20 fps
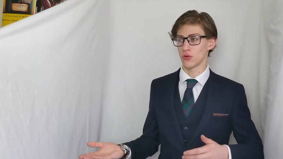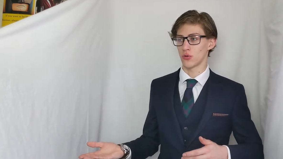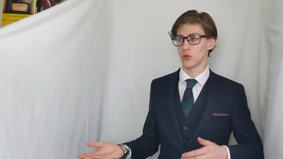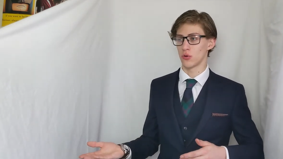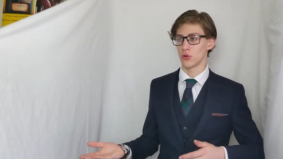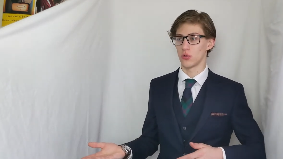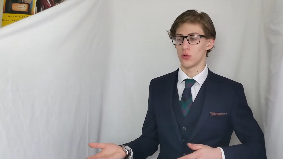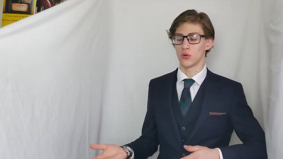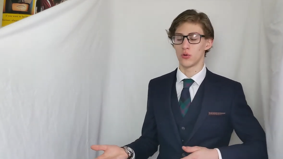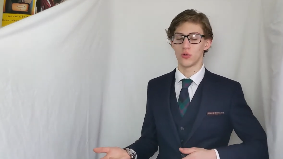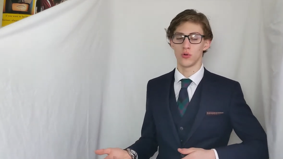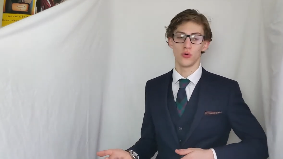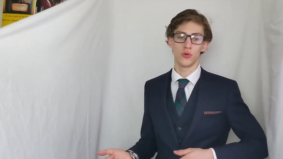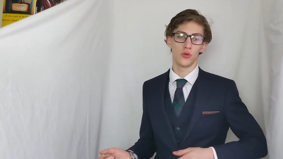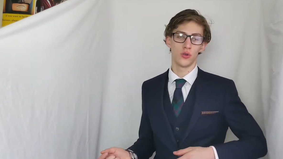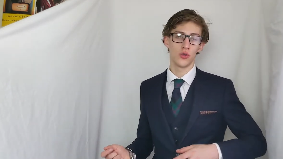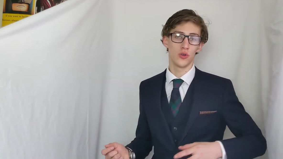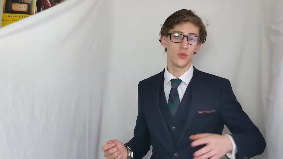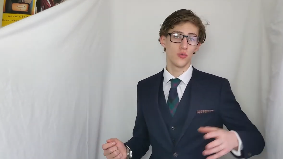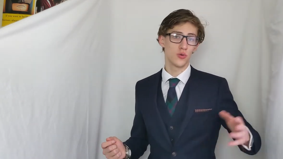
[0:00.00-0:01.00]
or
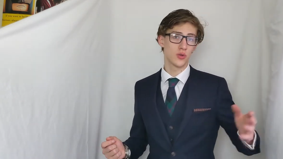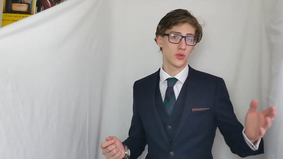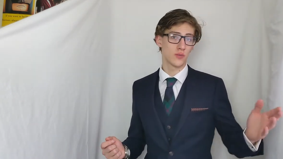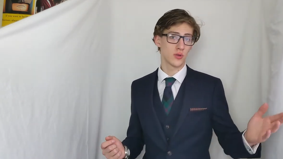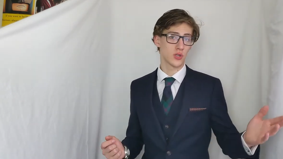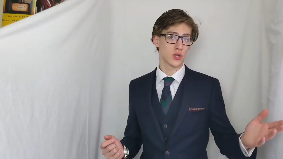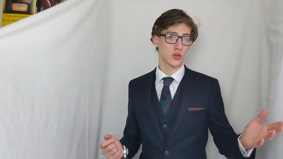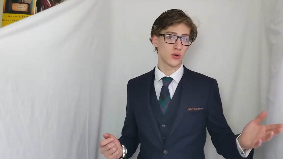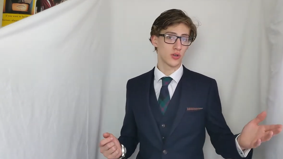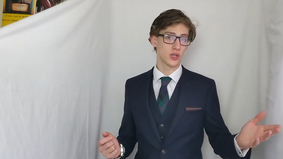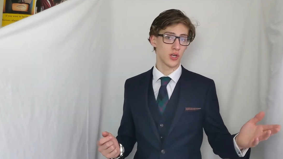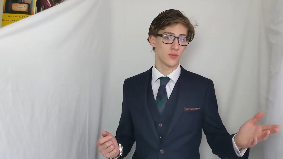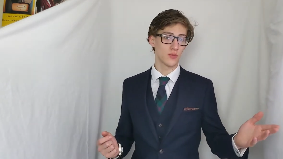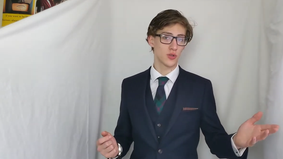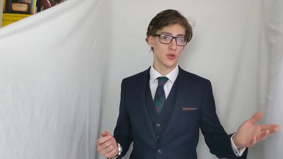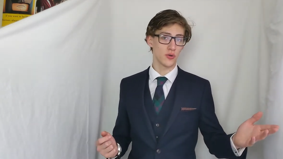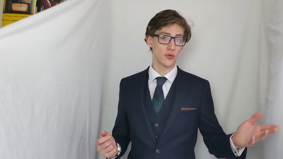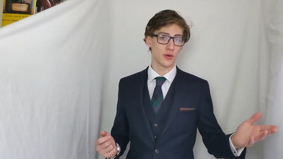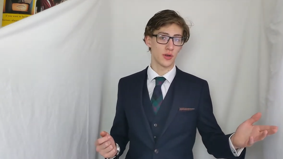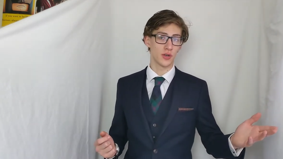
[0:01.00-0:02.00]
use them as long-term
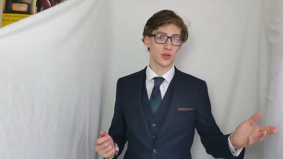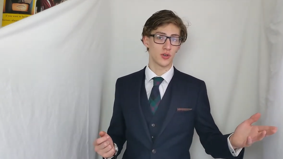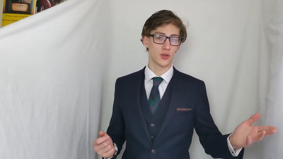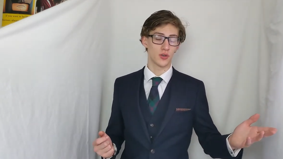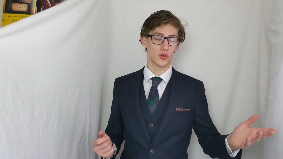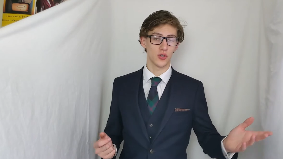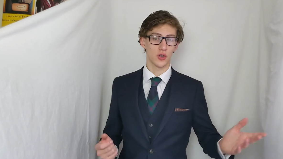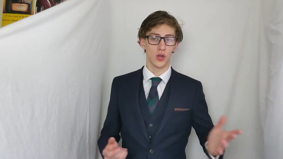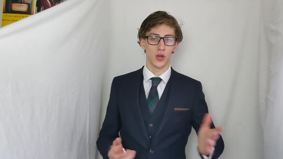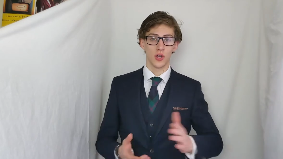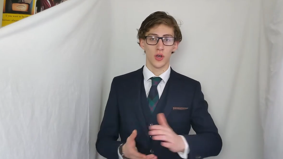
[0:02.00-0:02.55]
storage.